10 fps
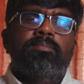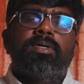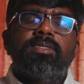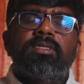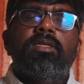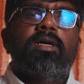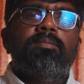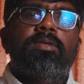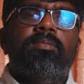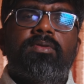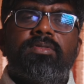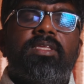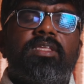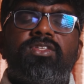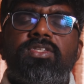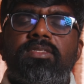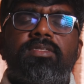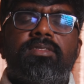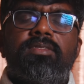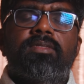Personal commitment to say that
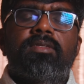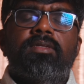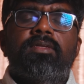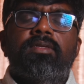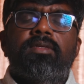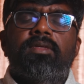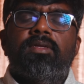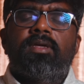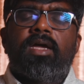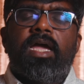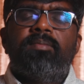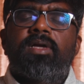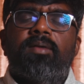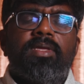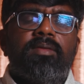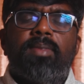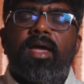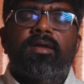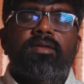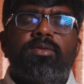Jesus, I'm coming
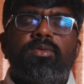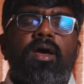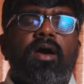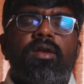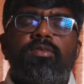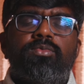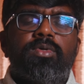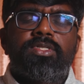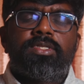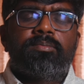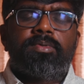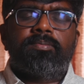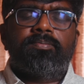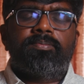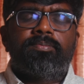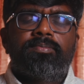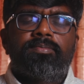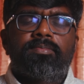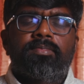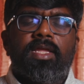back to the heart of worship
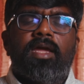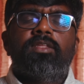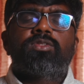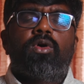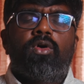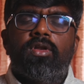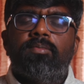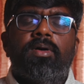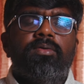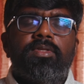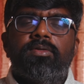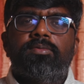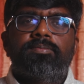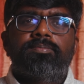and it's all about you.